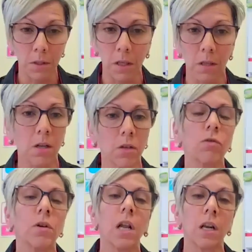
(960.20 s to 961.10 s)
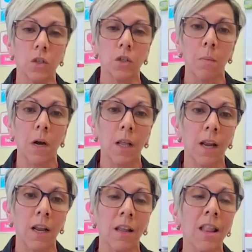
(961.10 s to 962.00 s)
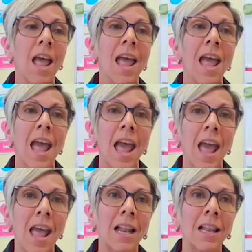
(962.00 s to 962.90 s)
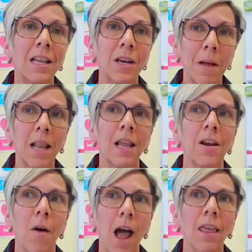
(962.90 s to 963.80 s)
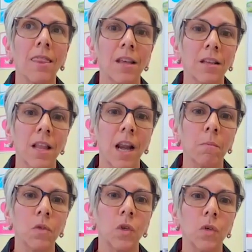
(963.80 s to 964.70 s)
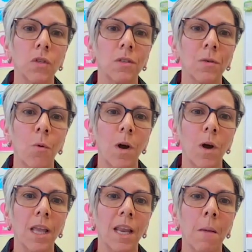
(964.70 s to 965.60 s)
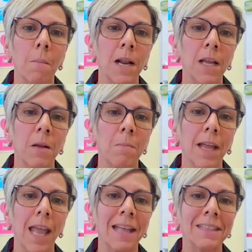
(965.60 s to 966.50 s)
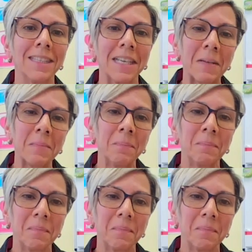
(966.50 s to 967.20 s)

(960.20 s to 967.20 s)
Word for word: everything that is related to marketing and little by little, I think that I'm just working and planning my Etsy.